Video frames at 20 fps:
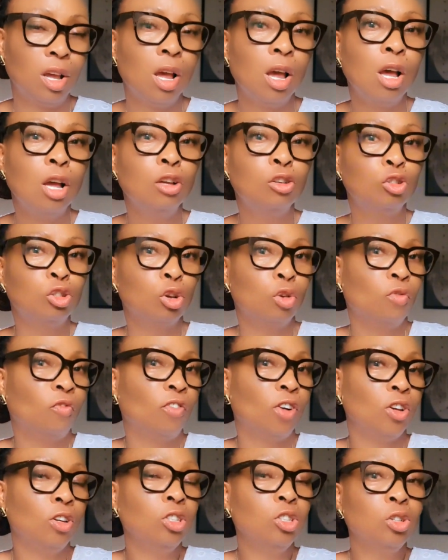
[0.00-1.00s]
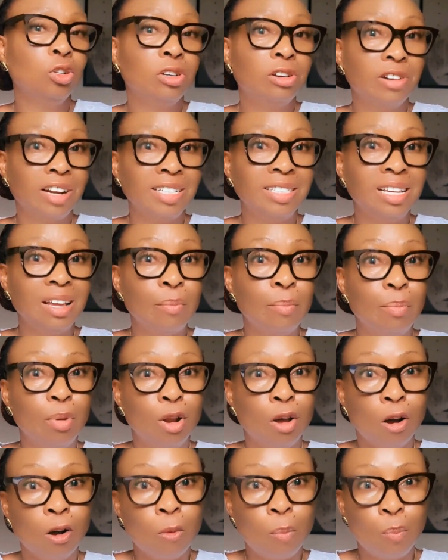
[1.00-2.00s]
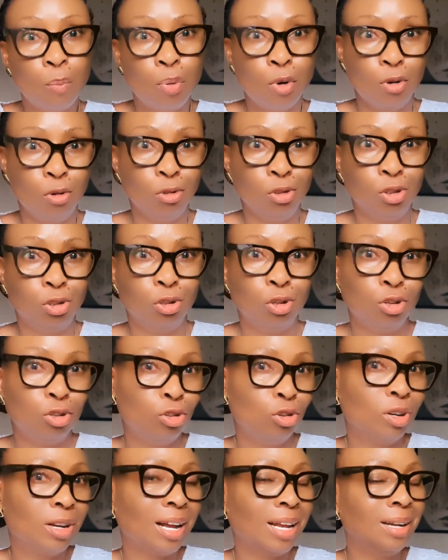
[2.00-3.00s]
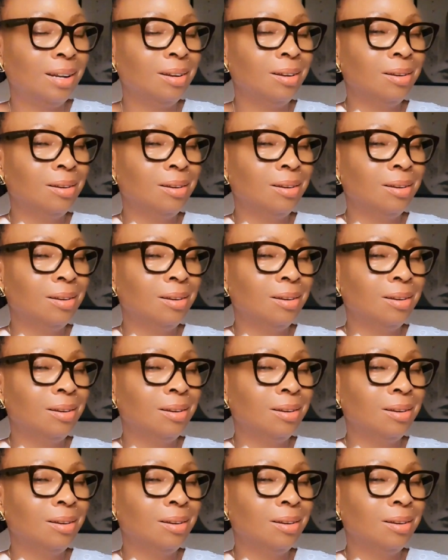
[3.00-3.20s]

So for you to create a blog post, you can